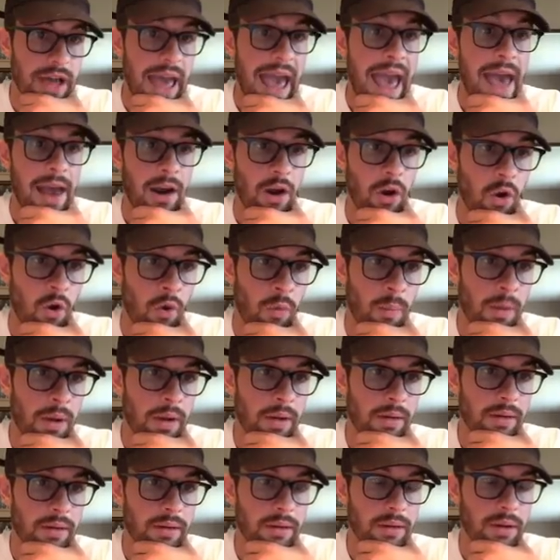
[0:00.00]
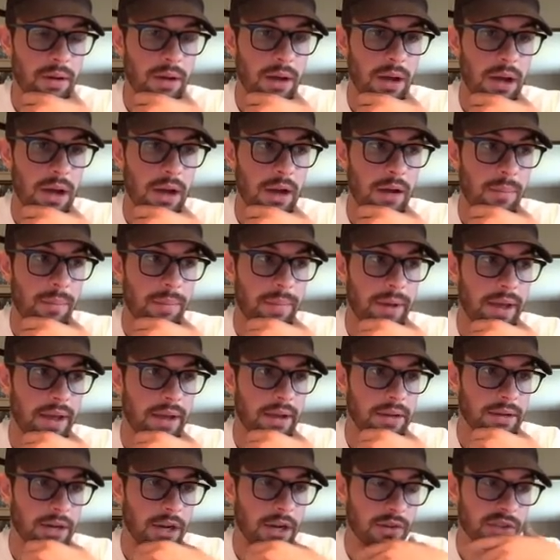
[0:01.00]
at home.
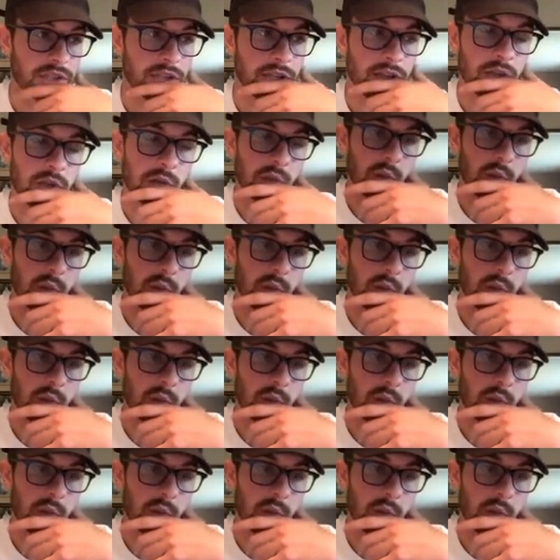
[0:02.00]
And, you know, Steelers